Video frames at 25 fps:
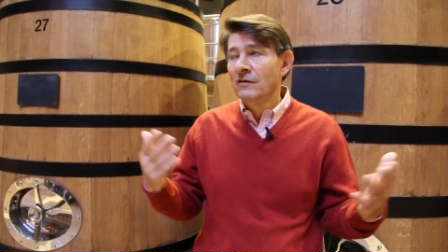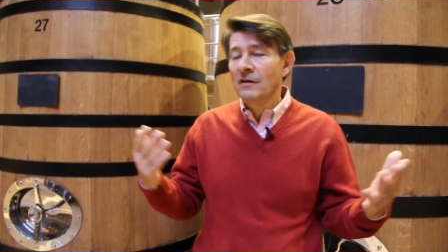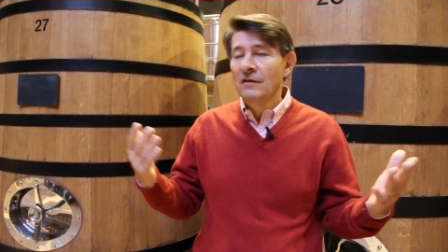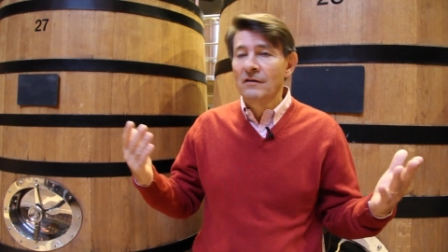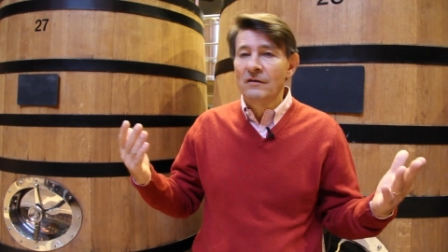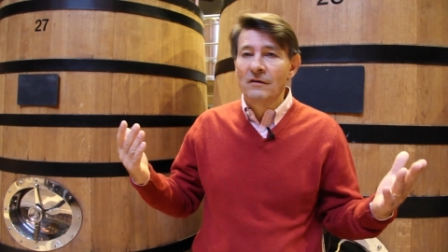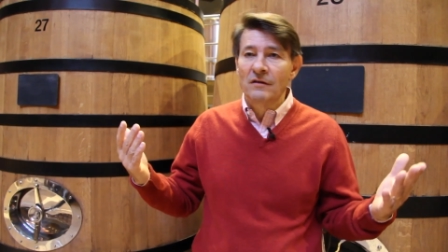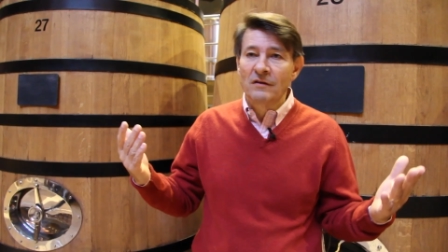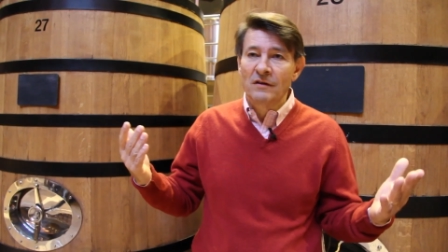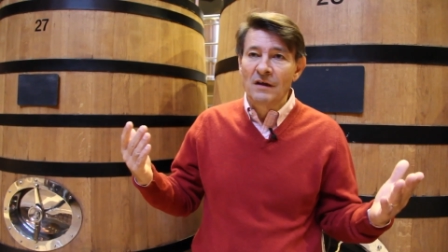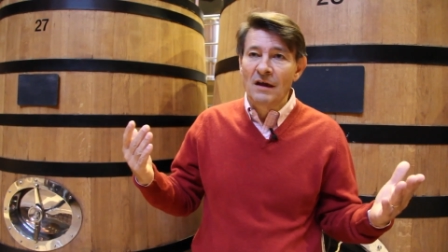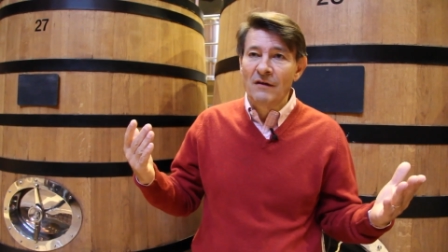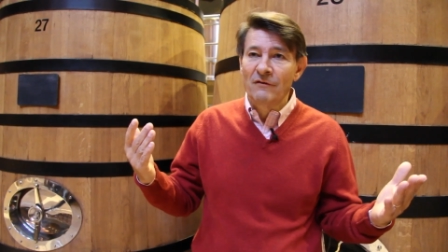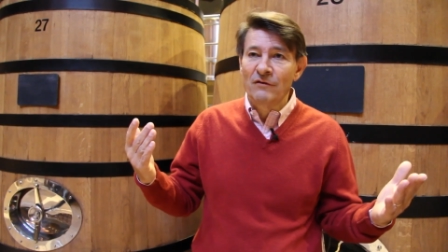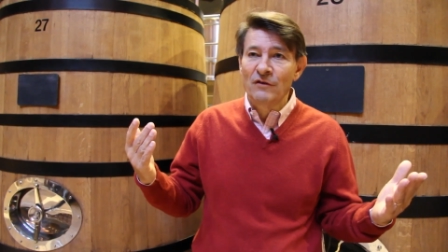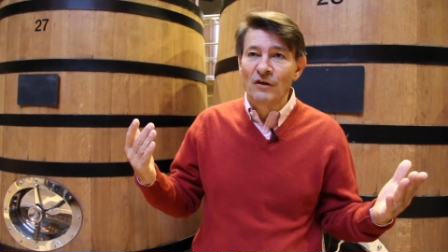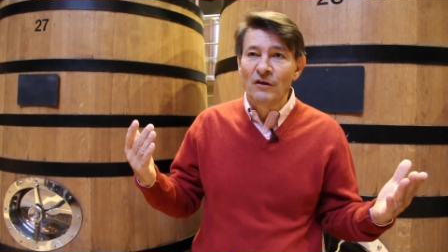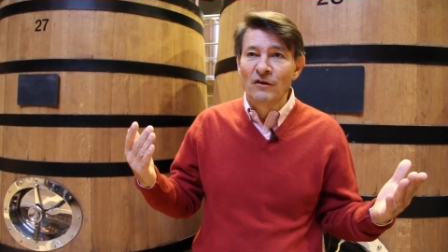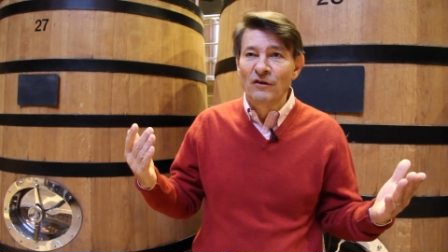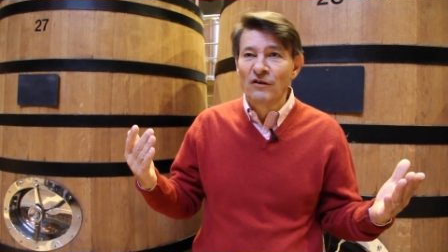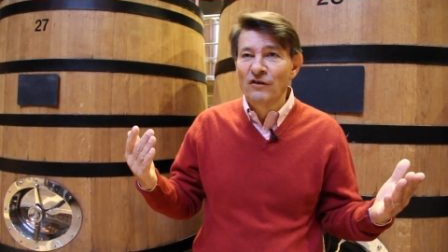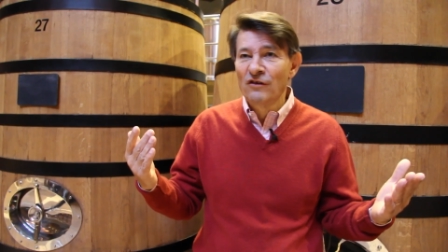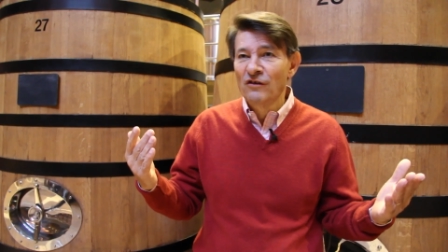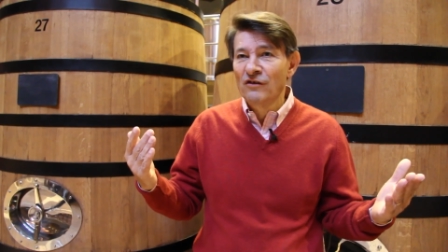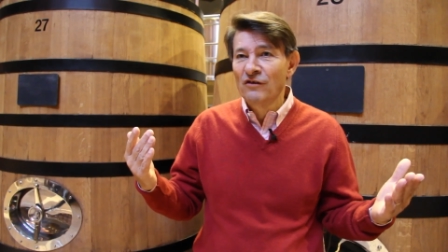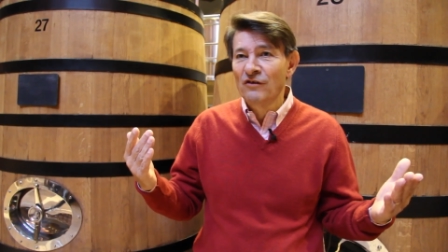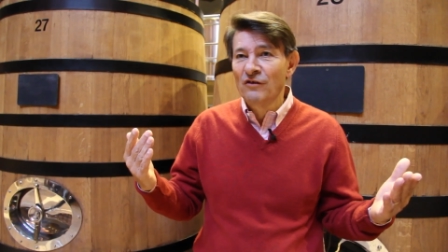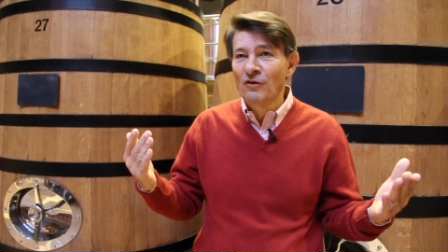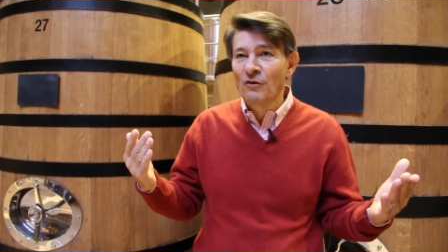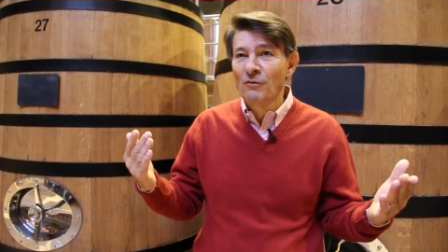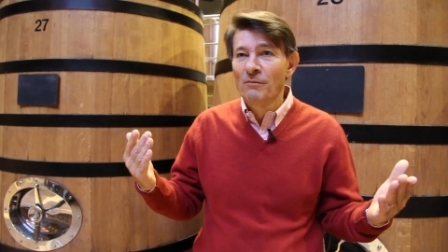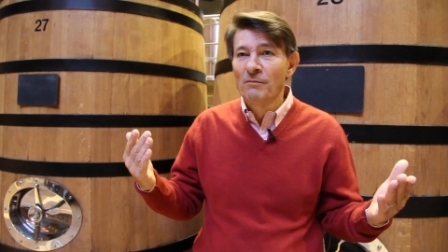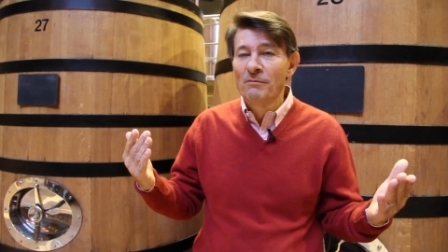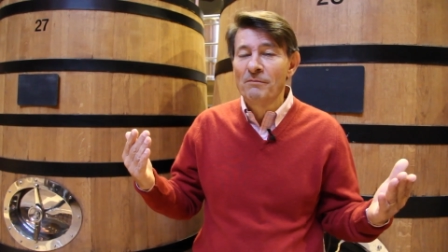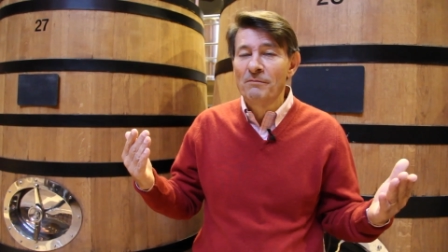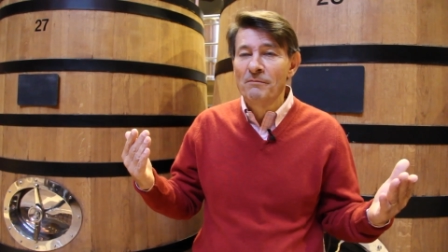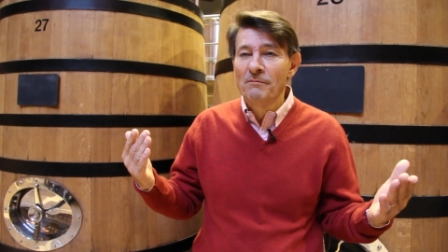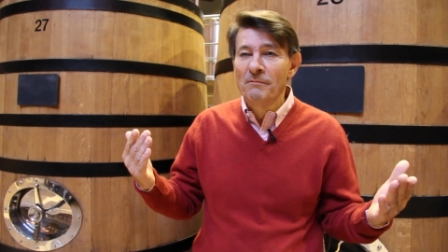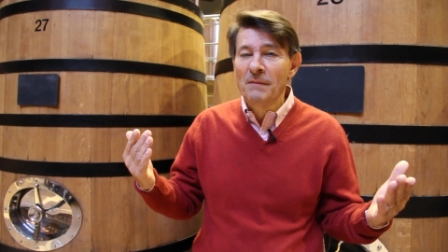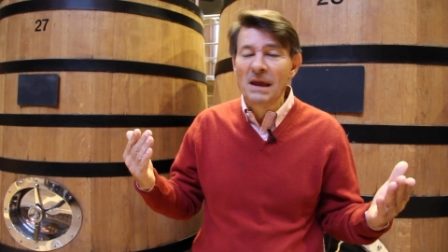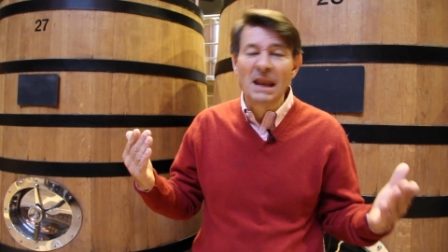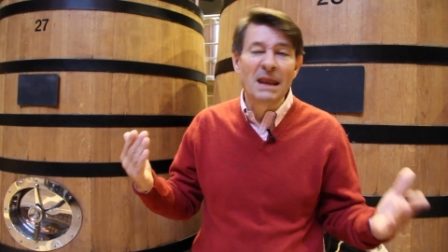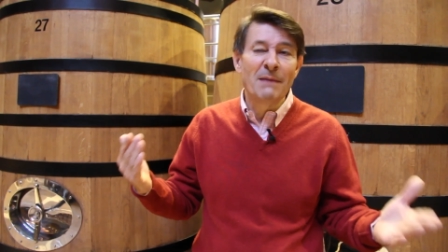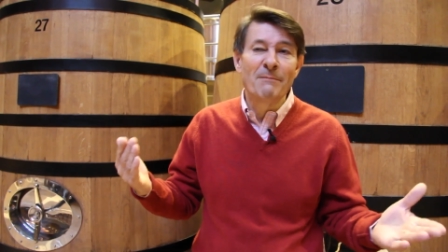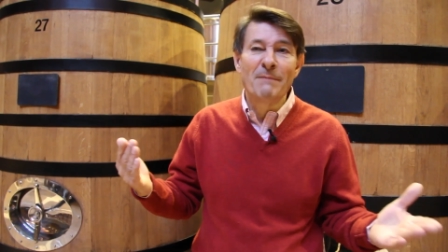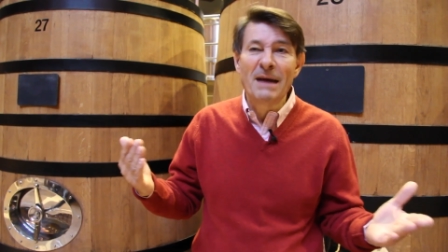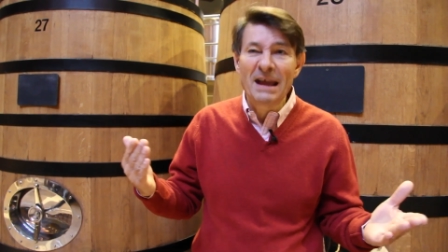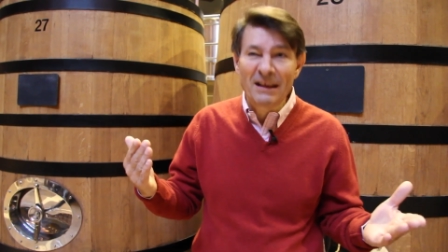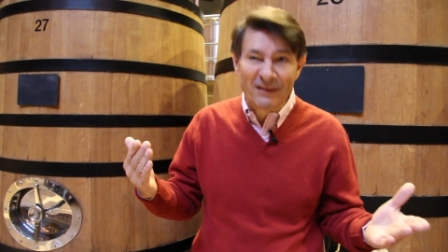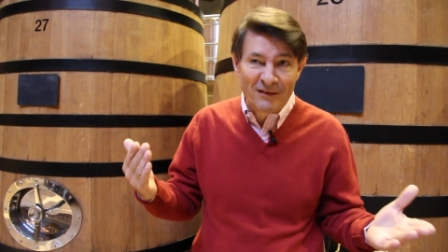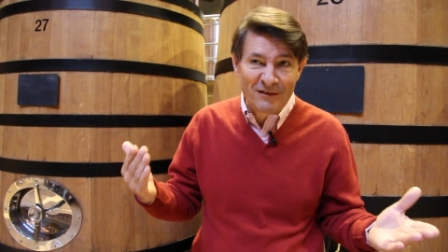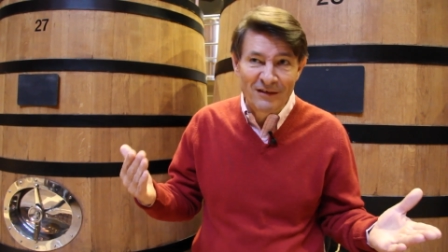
Jesus, I've done so many bad